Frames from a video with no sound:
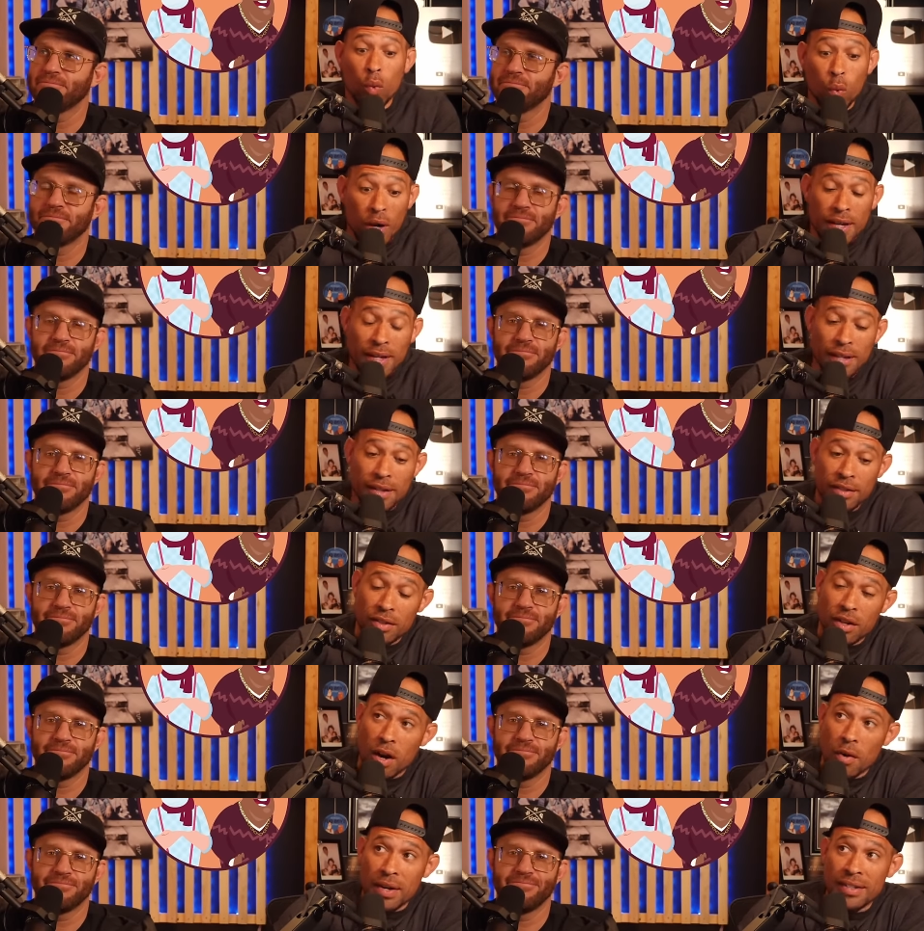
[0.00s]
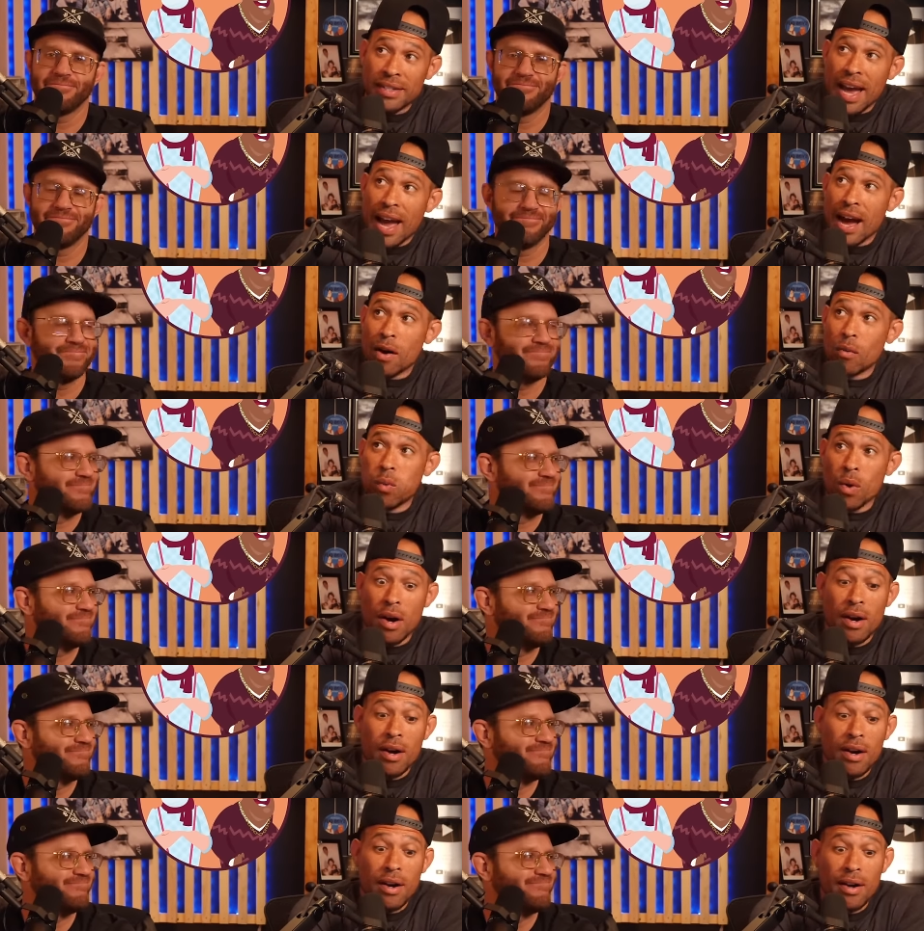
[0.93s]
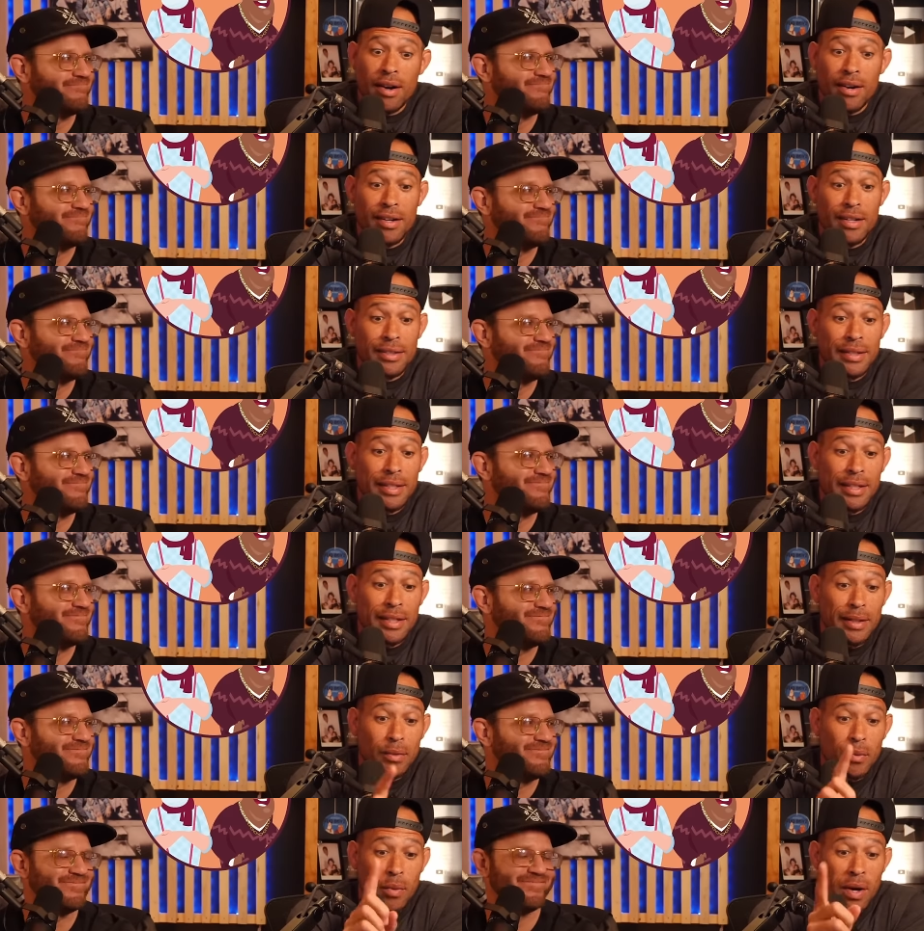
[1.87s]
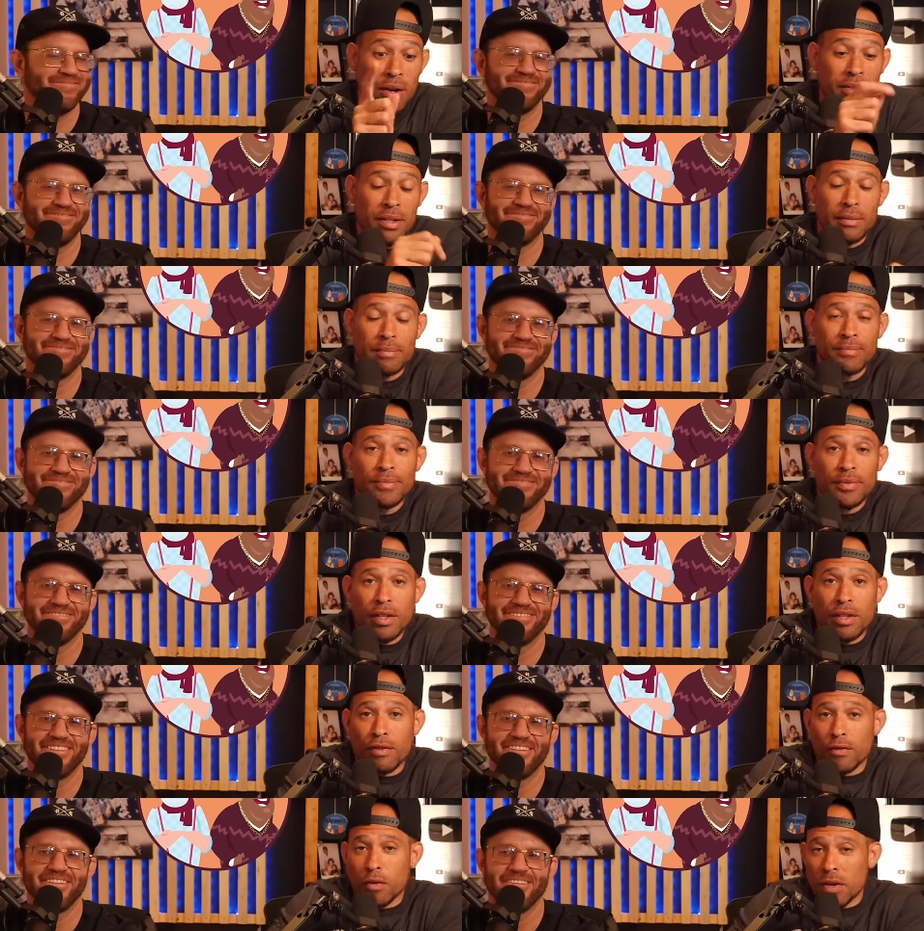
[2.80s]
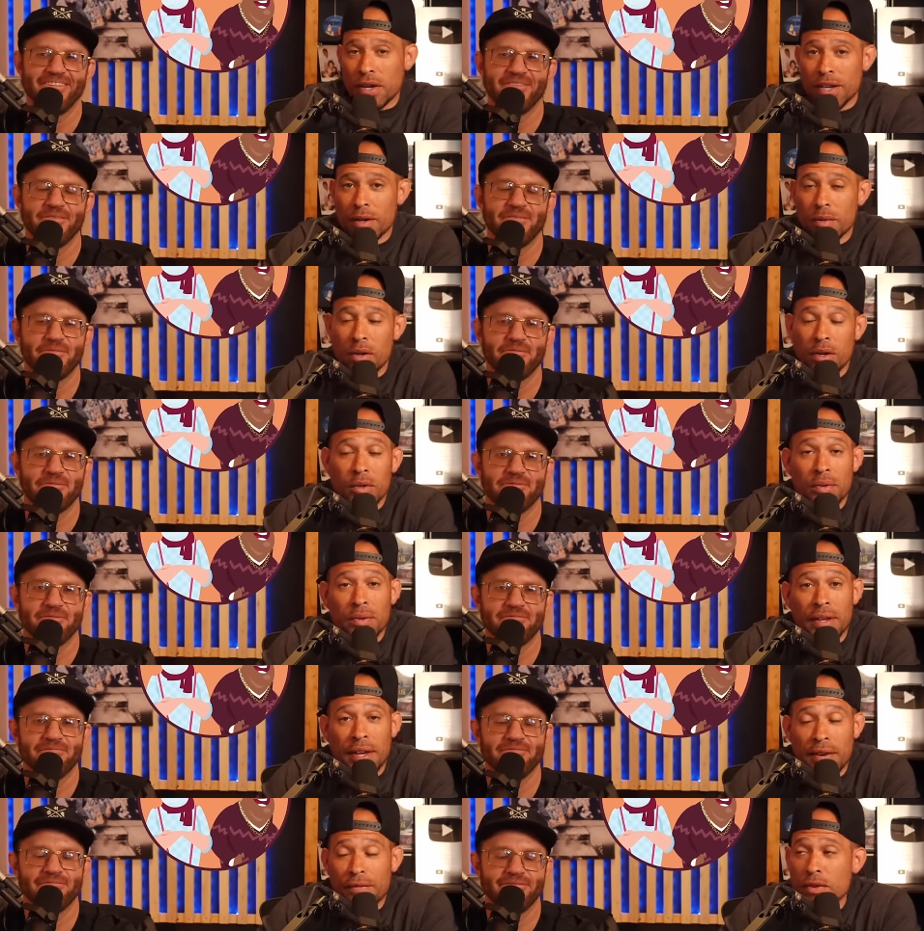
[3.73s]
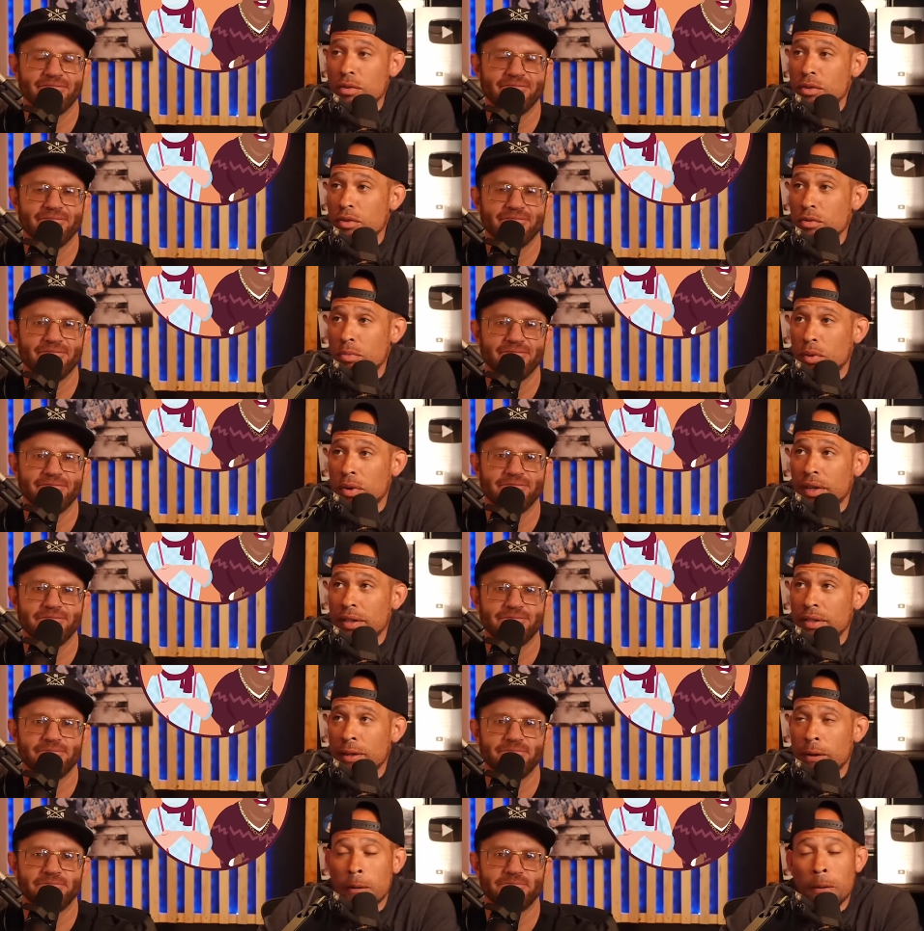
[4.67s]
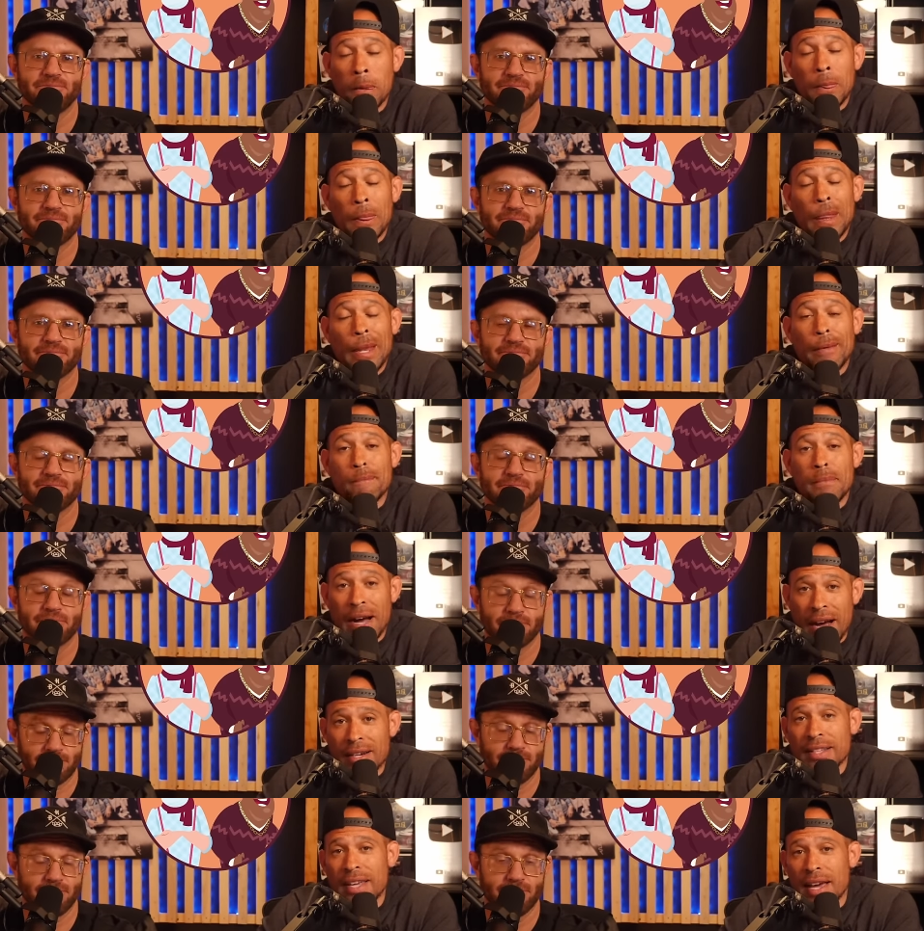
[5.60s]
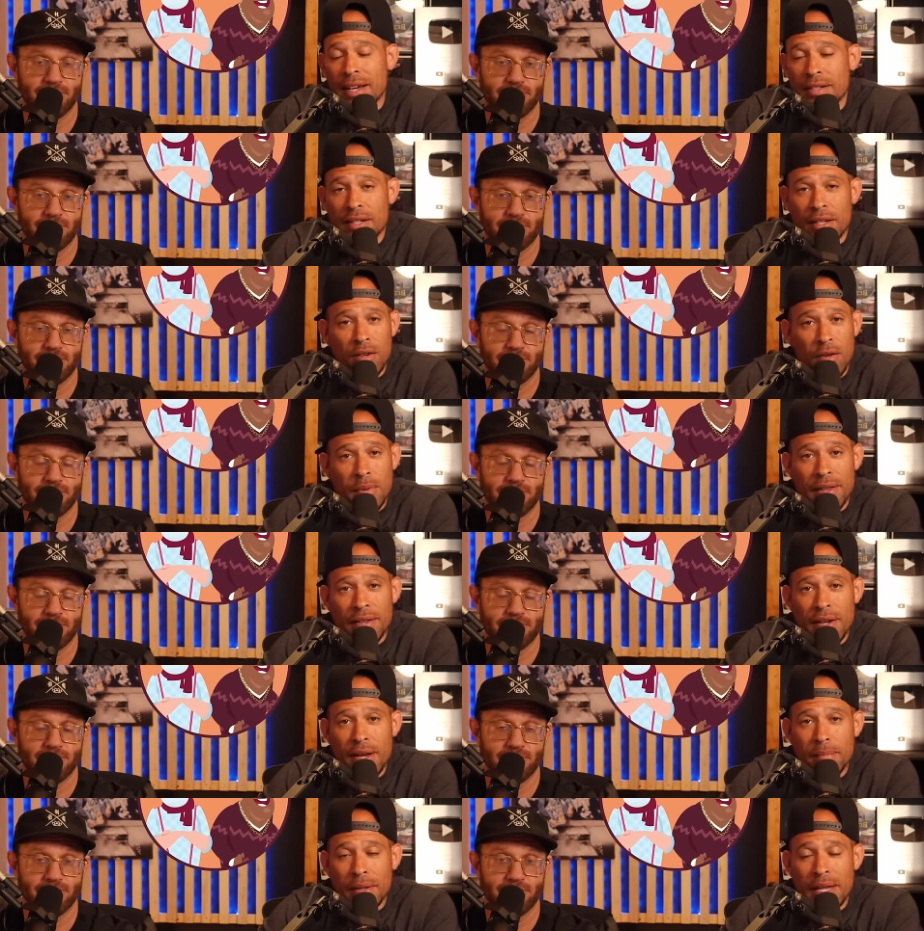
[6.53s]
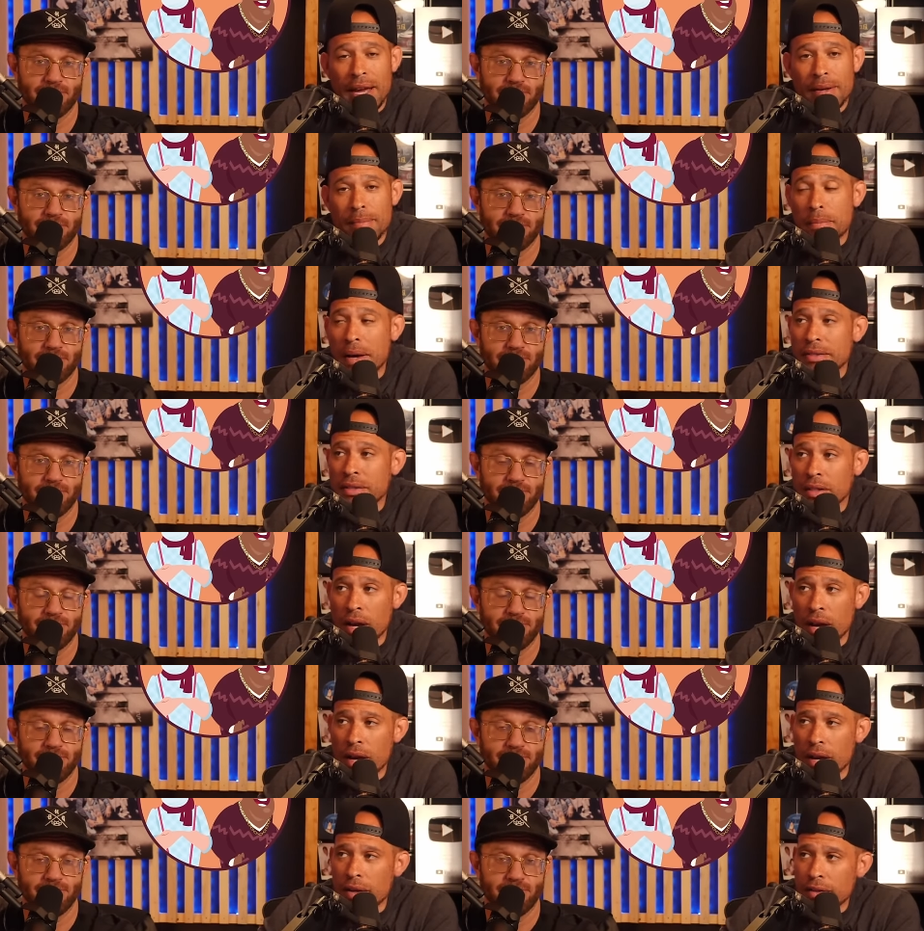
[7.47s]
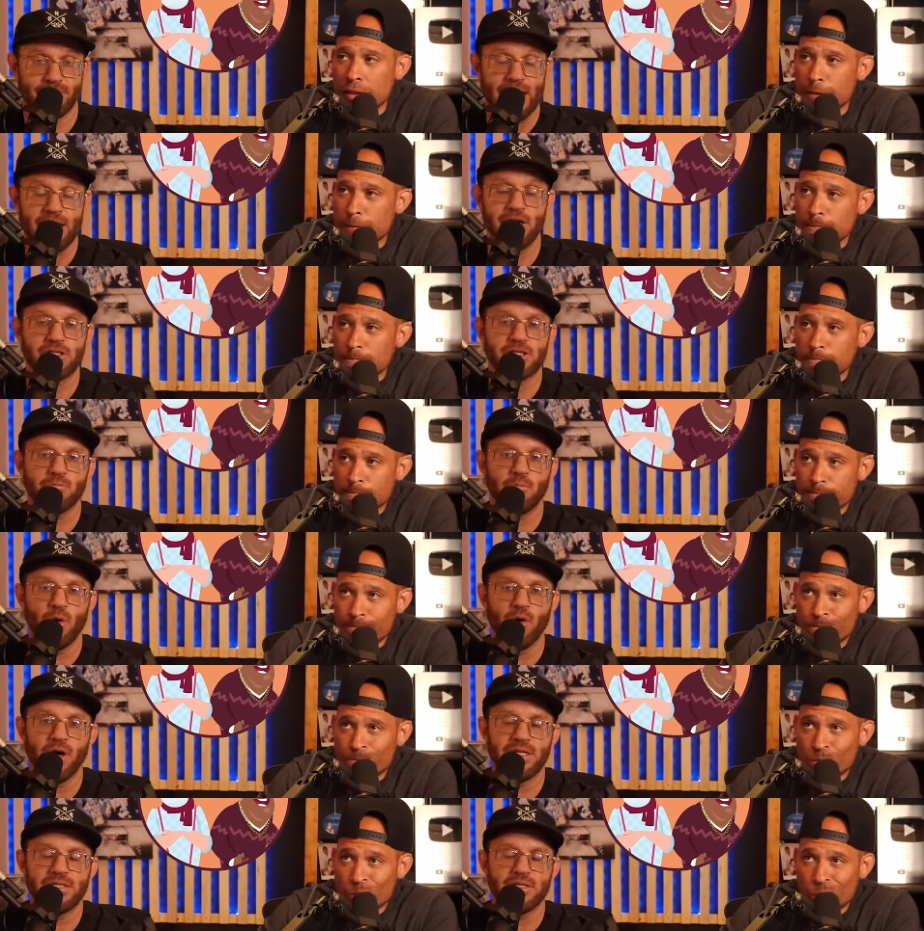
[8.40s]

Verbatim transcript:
Speaker 1: What is going down, world? Uh, welcome to the 40 year old FUQ Boys podcast. I go by the name Black Pegasus. And it's your boy,